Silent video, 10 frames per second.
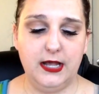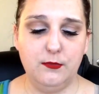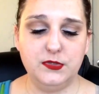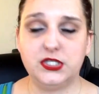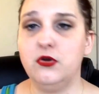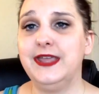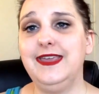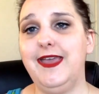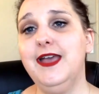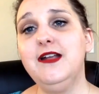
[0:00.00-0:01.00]
So I
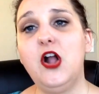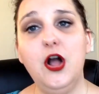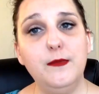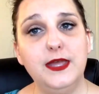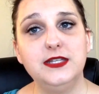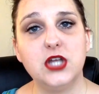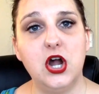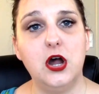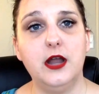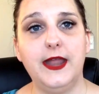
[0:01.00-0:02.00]
can't comment
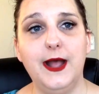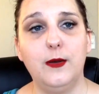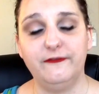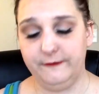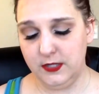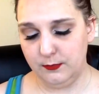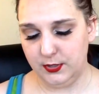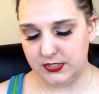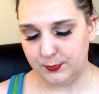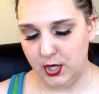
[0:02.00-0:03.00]
on how I feel
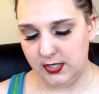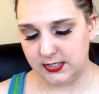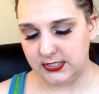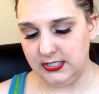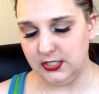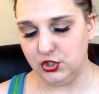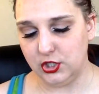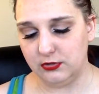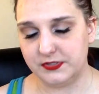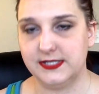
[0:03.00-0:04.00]
about this product in a
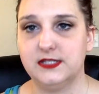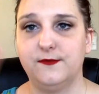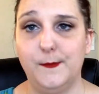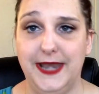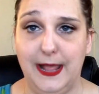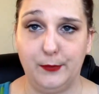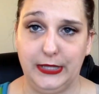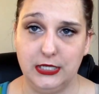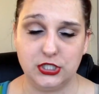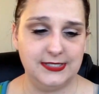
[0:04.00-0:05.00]
general sense from an
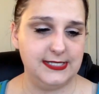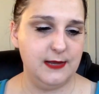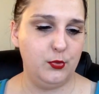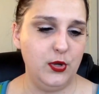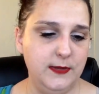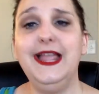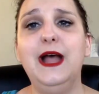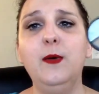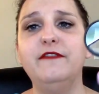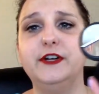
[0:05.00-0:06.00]
application standpoint.
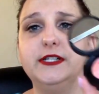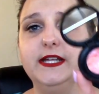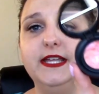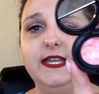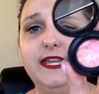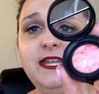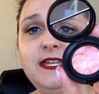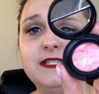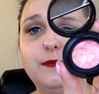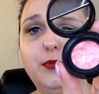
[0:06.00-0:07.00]
However,
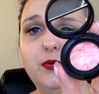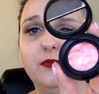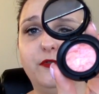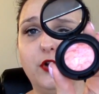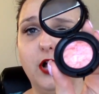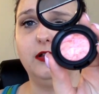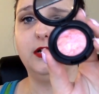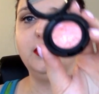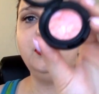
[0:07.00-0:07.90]
it is a beautiful color.